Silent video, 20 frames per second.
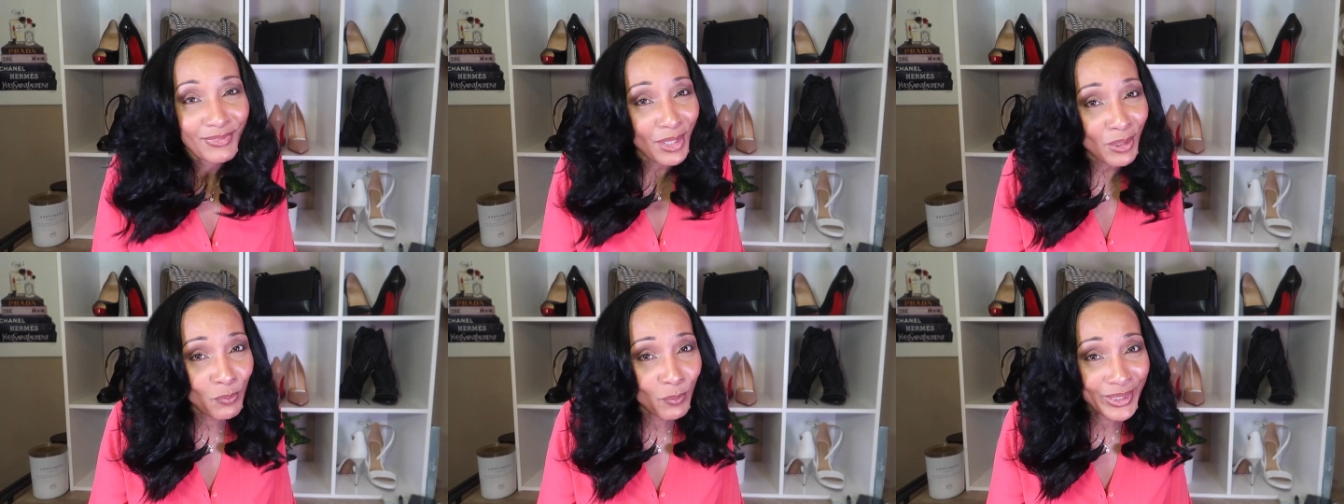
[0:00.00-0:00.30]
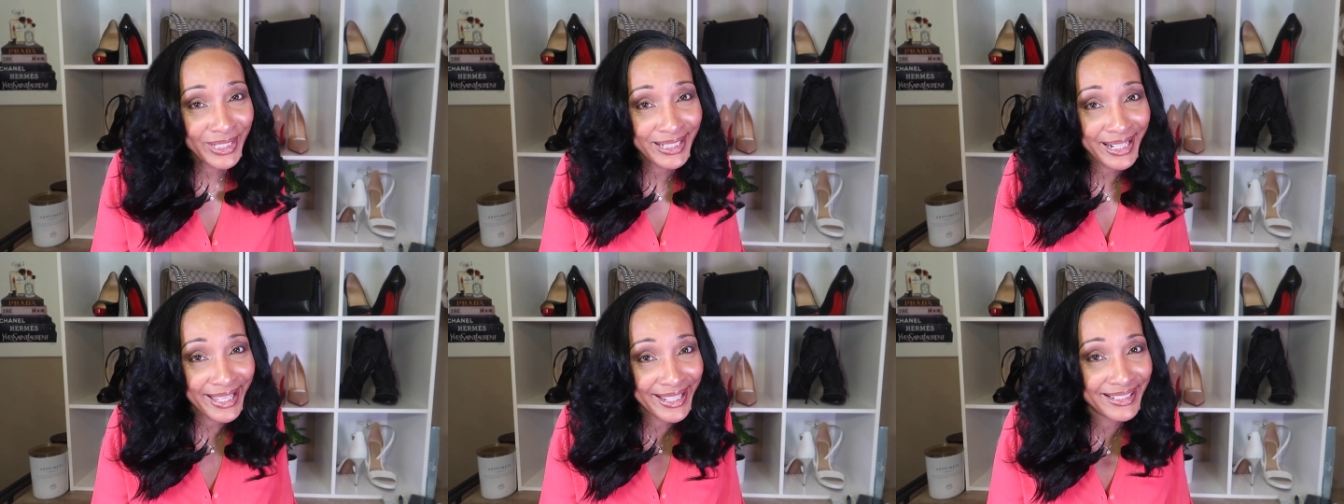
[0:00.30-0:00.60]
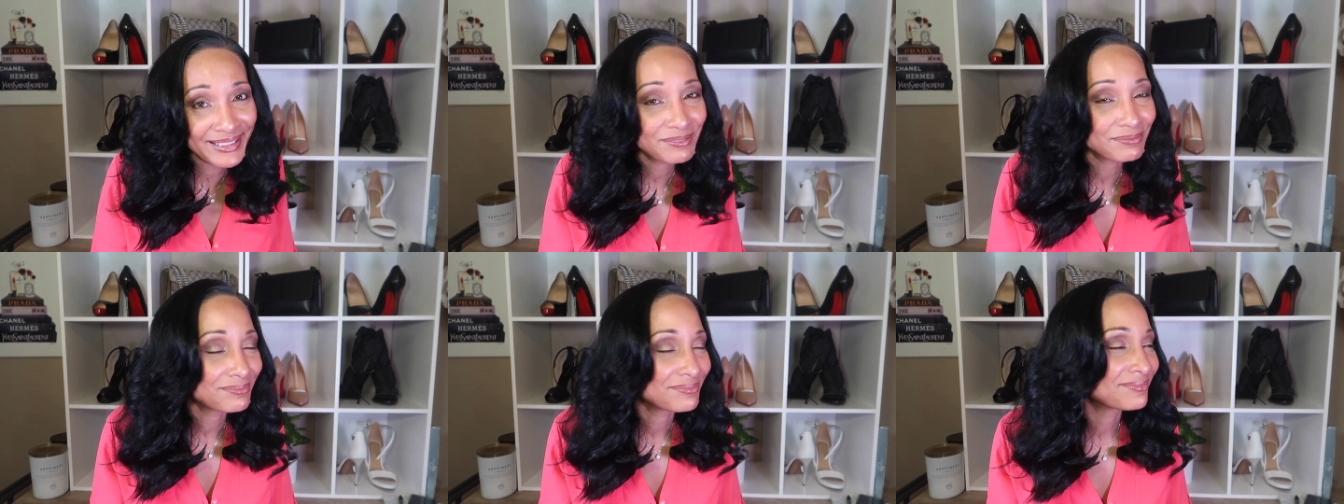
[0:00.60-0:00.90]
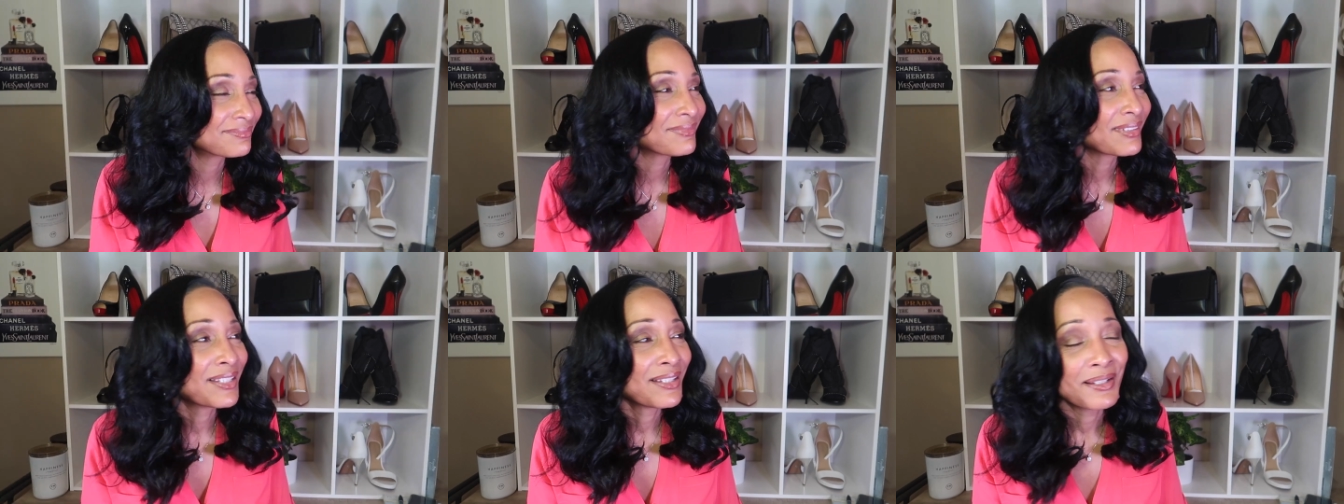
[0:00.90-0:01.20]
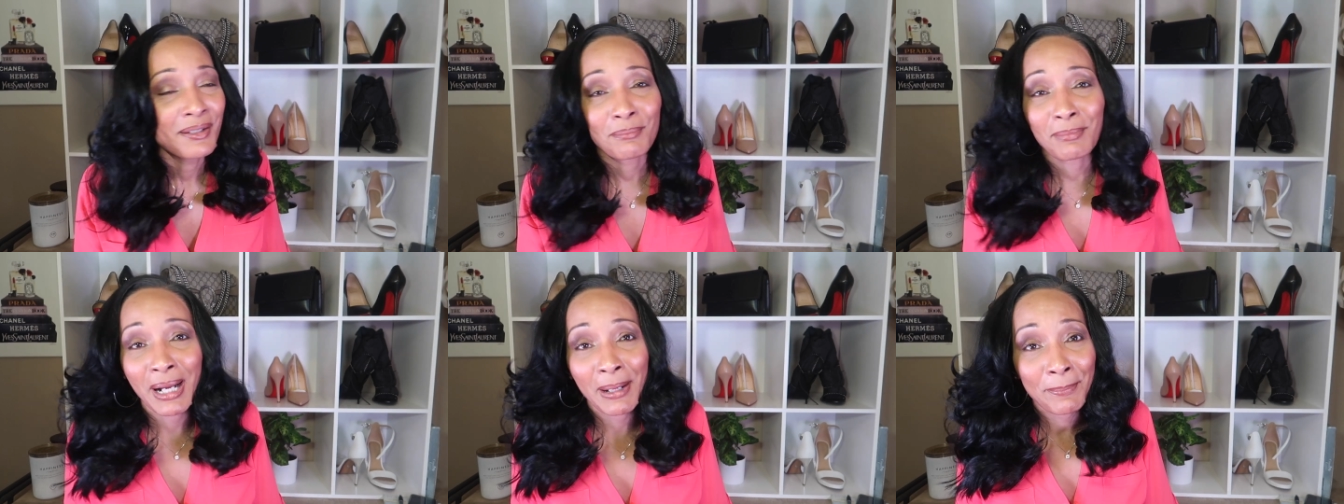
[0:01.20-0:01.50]
we late.
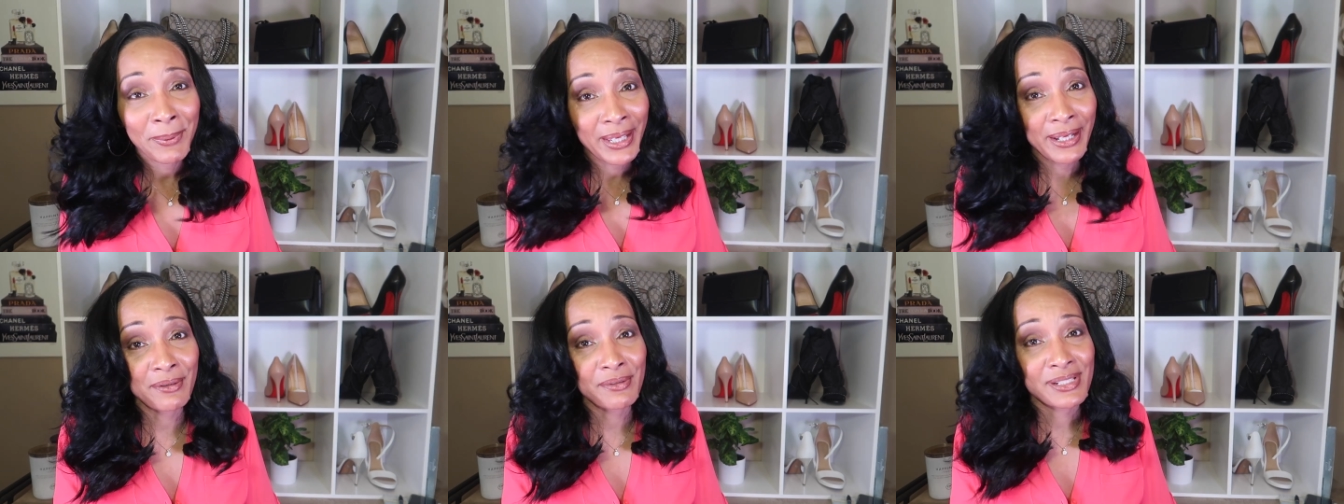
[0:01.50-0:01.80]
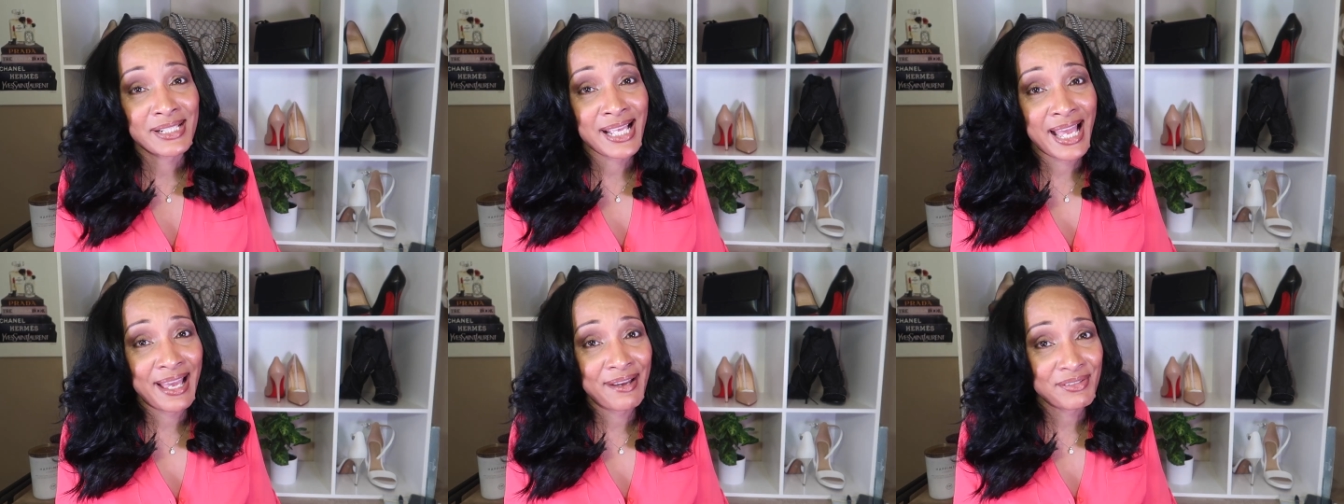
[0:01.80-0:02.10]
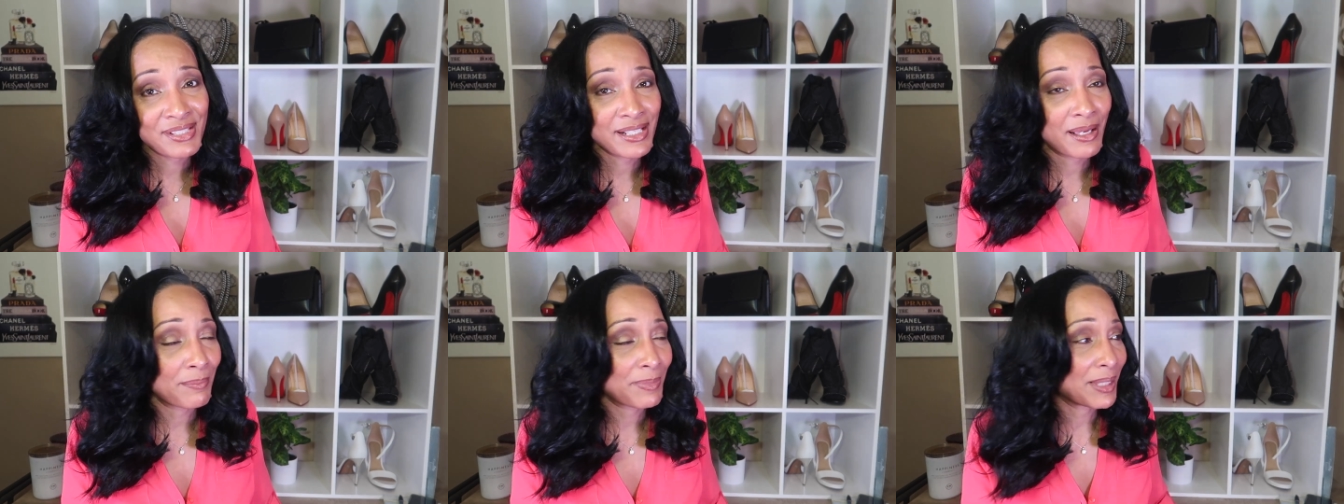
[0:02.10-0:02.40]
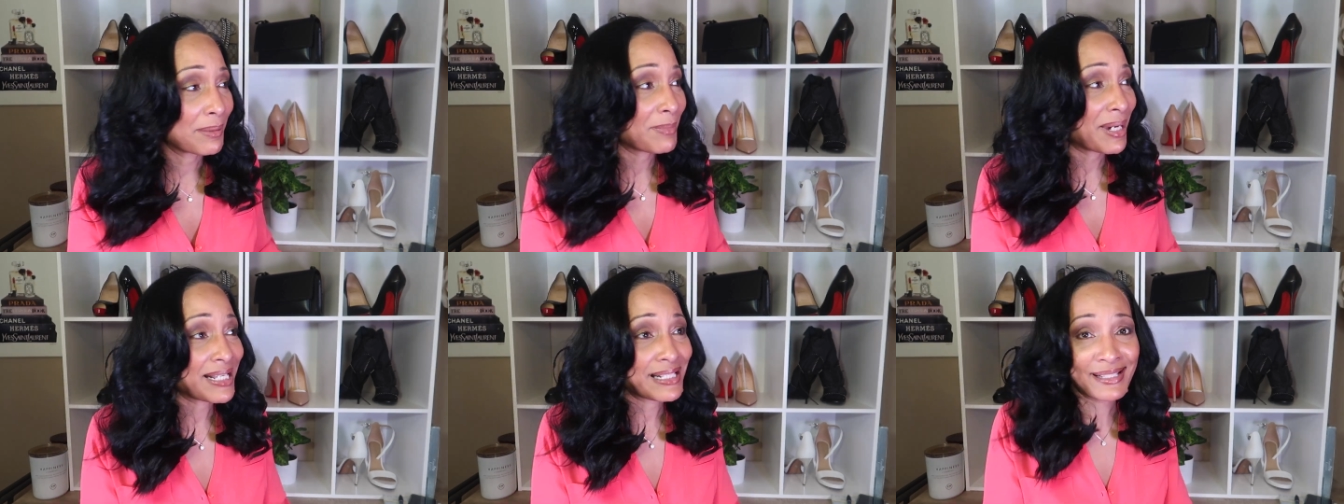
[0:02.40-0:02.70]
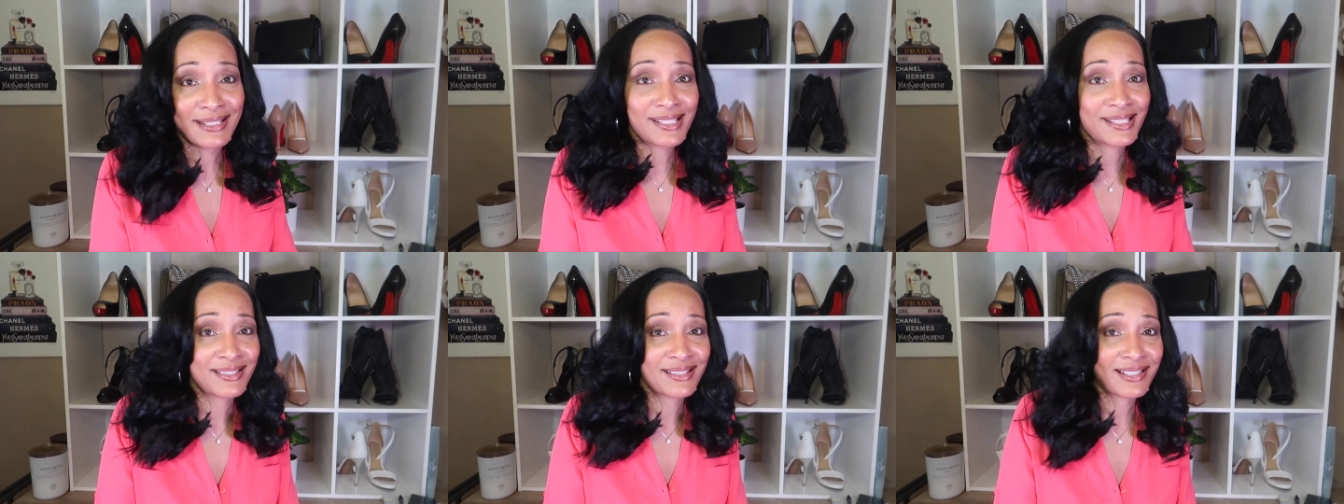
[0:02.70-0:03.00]
My parents have something. My
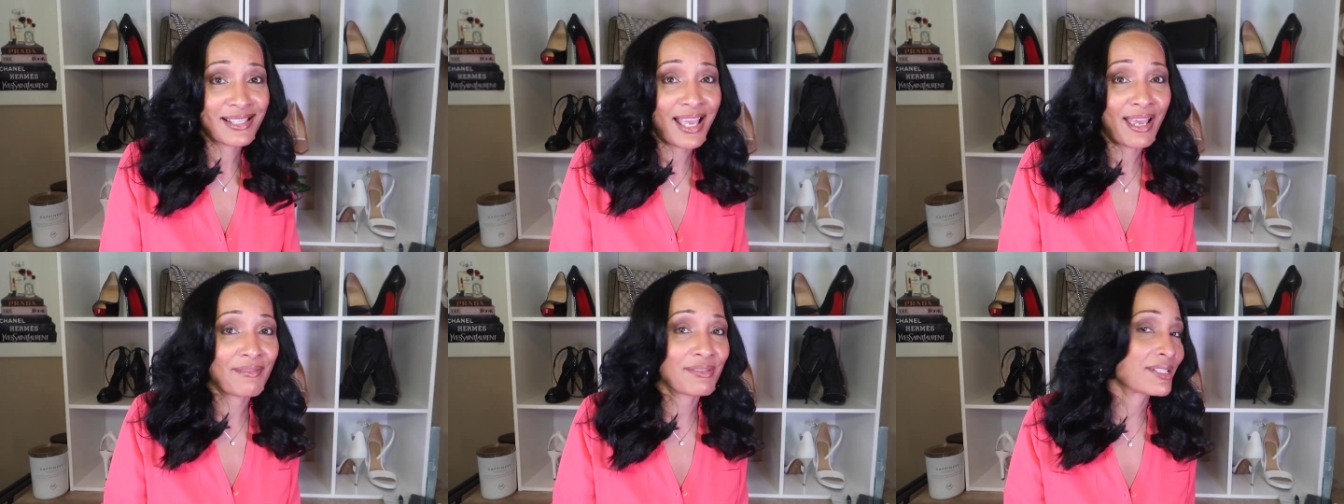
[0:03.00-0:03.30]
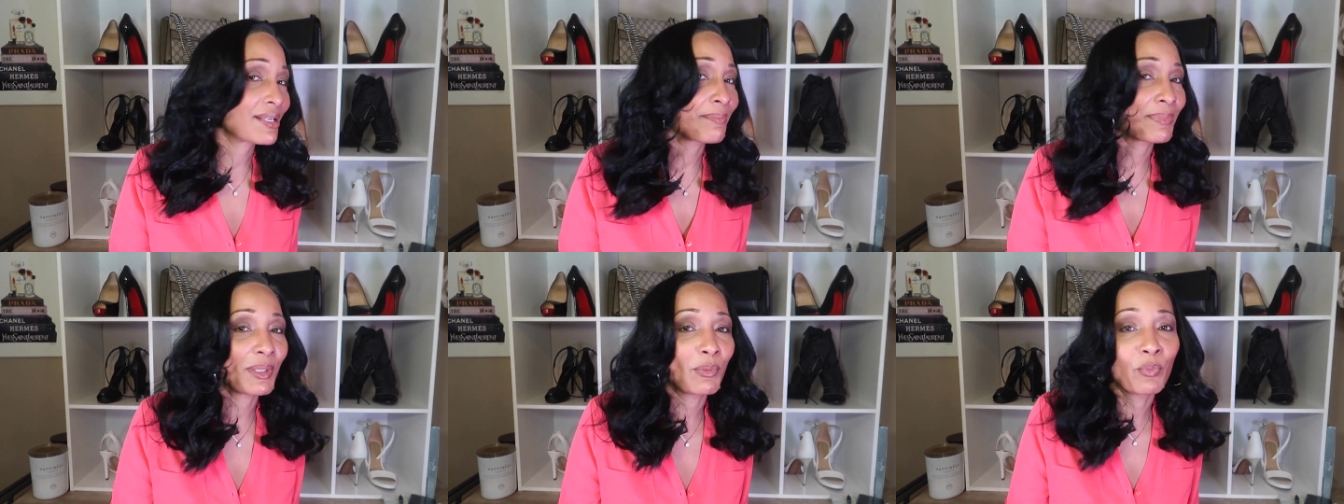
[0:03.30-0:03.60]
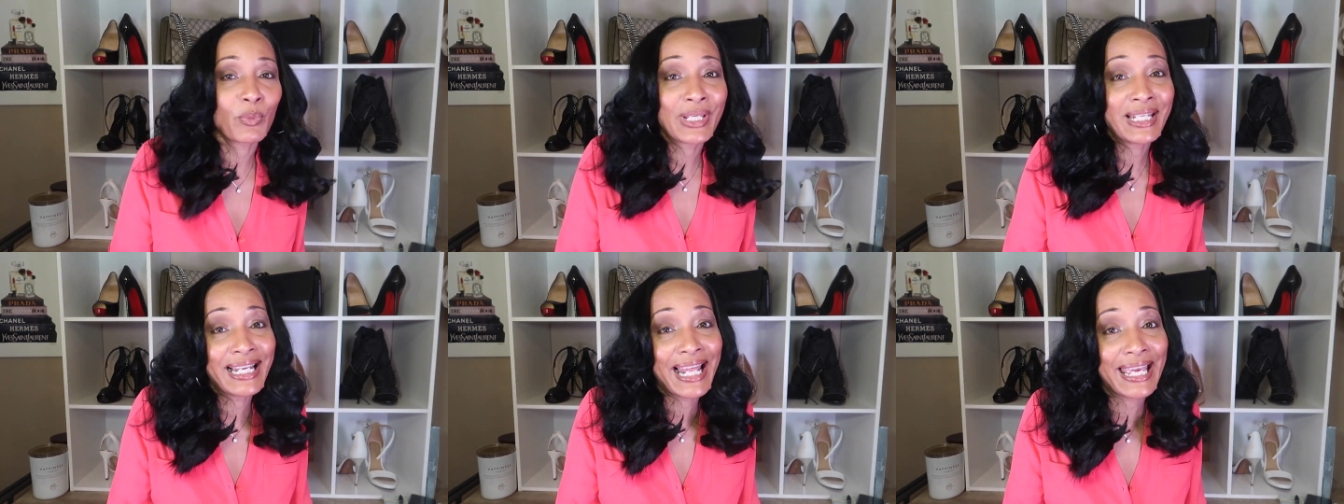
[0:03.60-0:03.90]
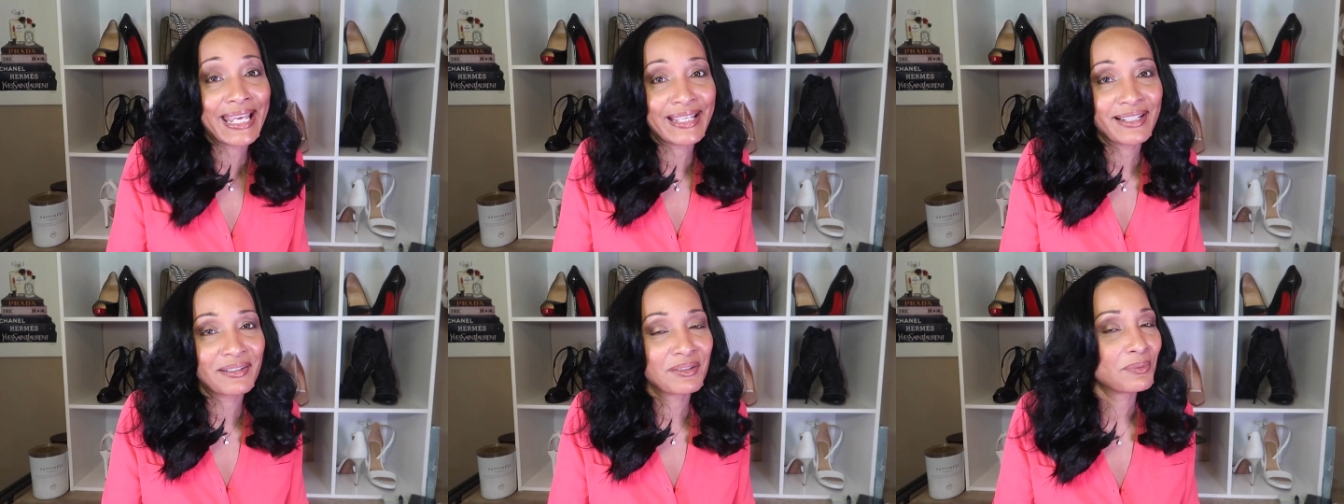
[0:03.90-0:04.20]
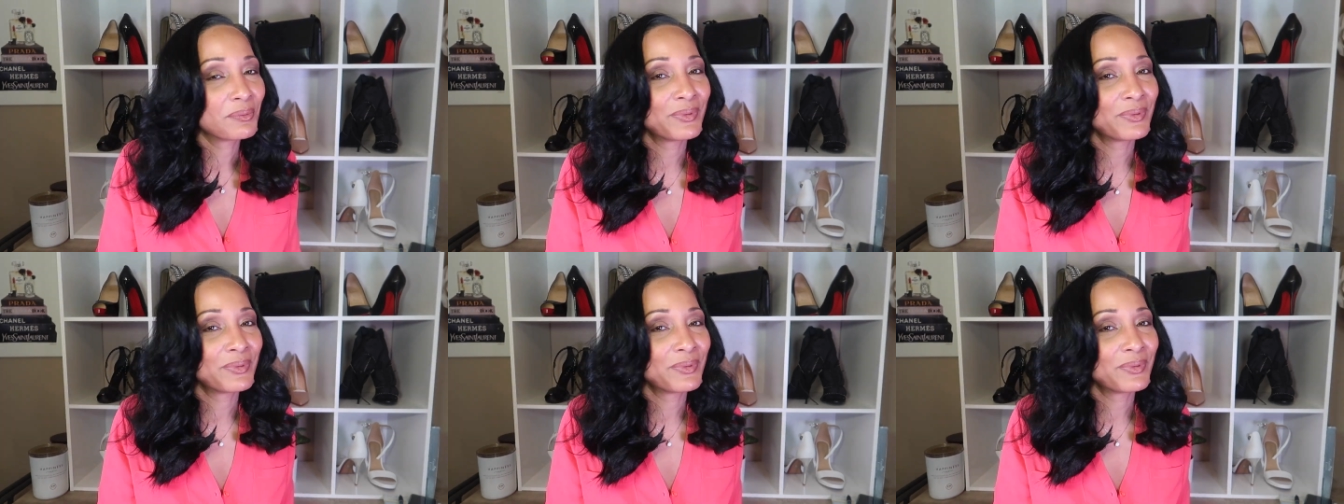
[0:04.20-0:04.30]
sisters have something. We late.